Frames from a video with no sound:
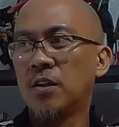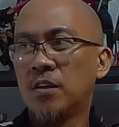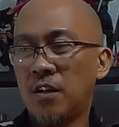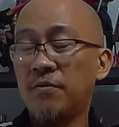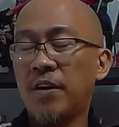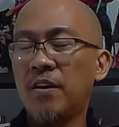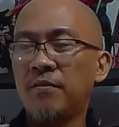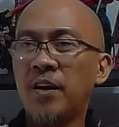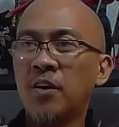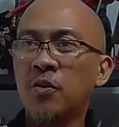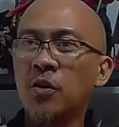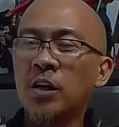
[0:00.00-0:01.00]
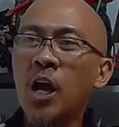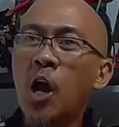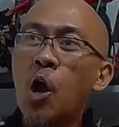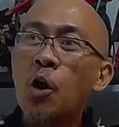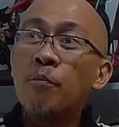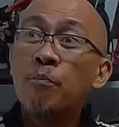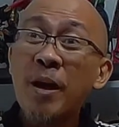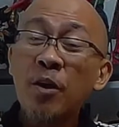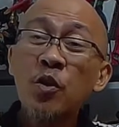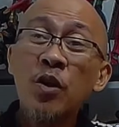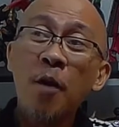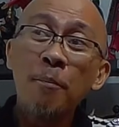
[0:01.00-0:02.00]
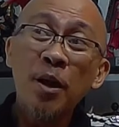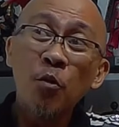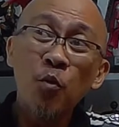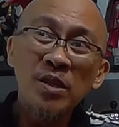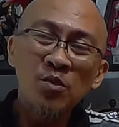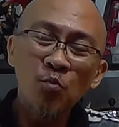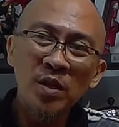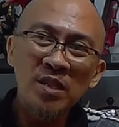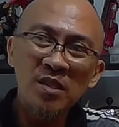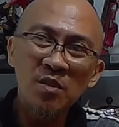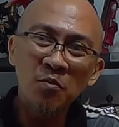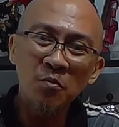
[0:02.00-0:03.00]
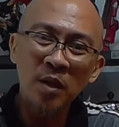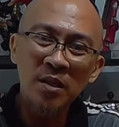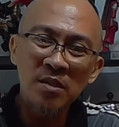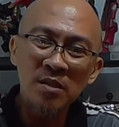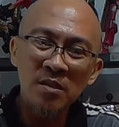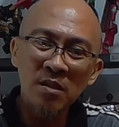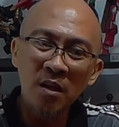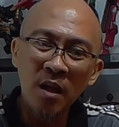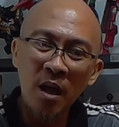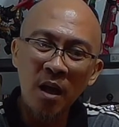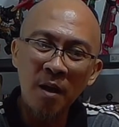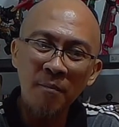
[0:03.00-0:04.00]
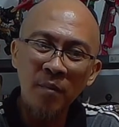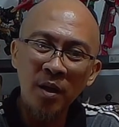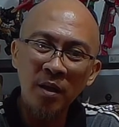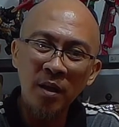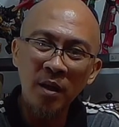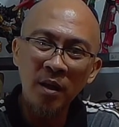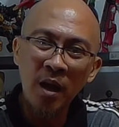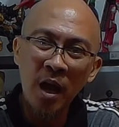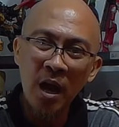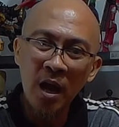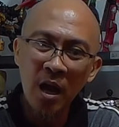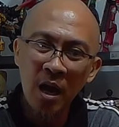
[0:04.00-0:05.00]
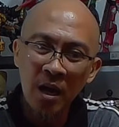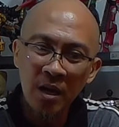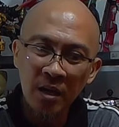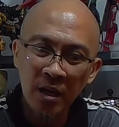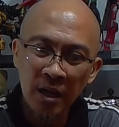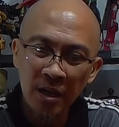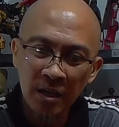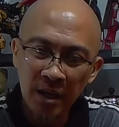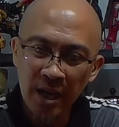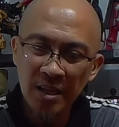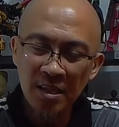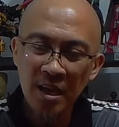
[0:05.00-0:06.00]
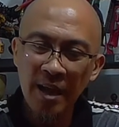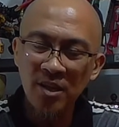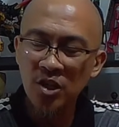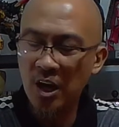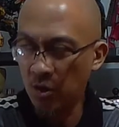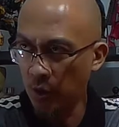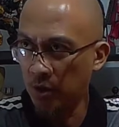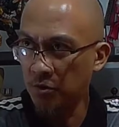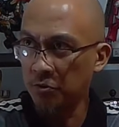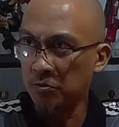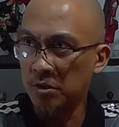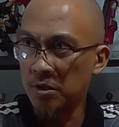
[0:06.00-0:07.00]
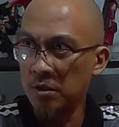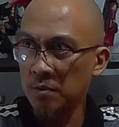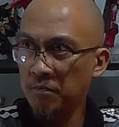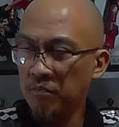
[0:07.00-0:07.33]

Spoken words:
They're very, very good. Pero yun nga, pero what's a case like John Lloyd Cruz.